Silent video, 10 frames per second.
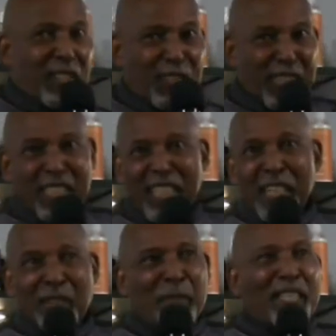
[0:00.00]
Right?
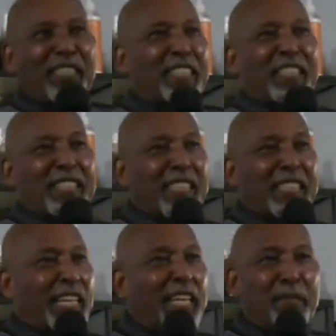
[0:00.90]
My sister said,
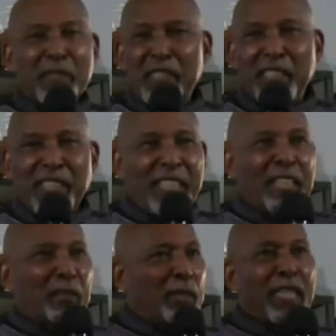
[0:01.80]
James,
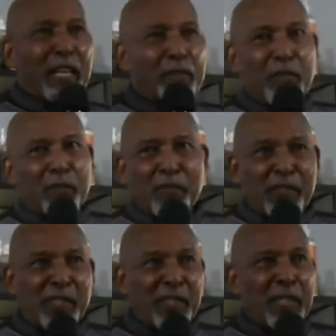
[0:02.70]
we love you.
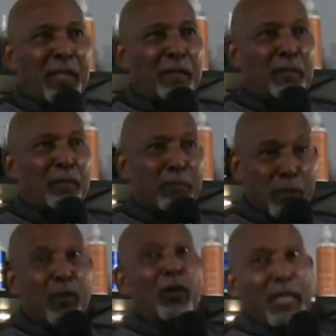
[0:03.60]
If
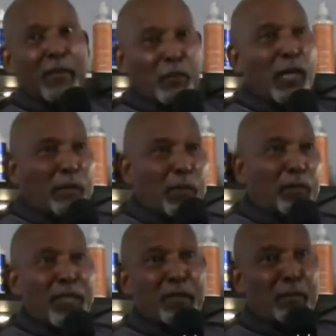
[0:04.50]
you going if you come to
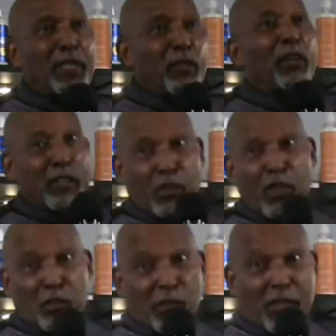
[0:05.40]
visit me, you're going to
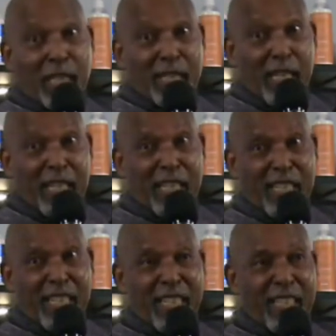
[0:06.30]
church on Sunday.
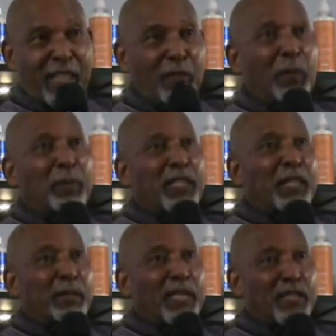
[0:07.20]
What am I gonna
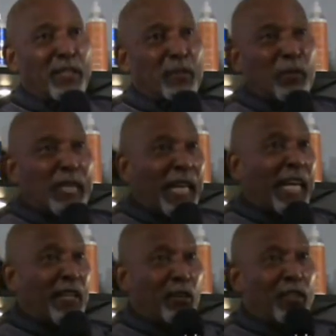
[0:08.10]
tell my sister Fruity? I
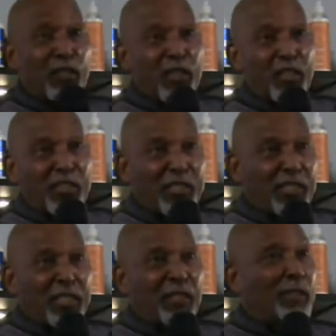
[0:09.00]
ain't going to church.
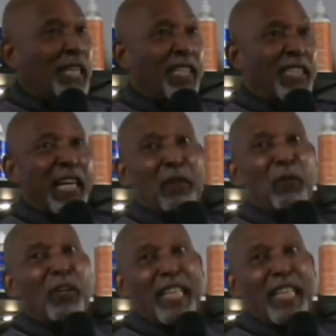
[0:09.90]
No, that, then I won't